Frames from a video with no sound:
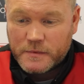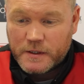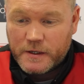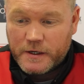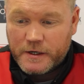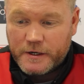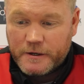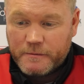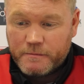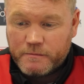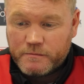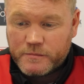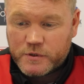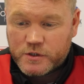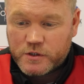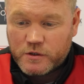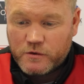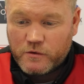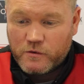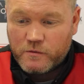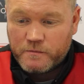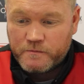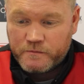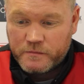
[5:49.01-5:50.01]

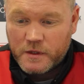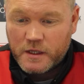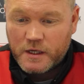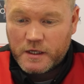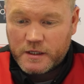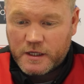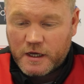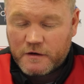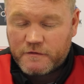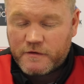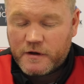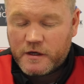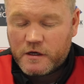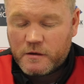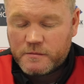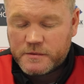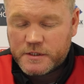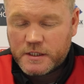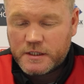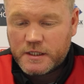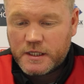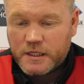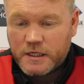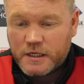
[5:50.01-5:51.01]
So he definitely
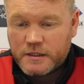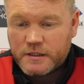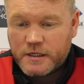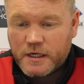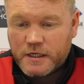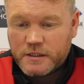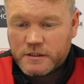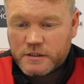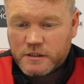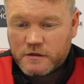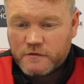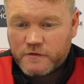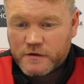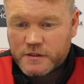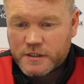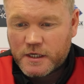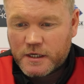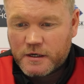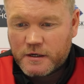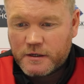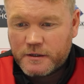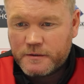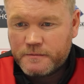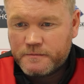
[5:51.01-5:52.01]
comes into the contention for
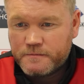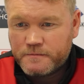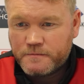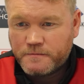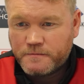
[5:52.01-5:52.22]
Saturday.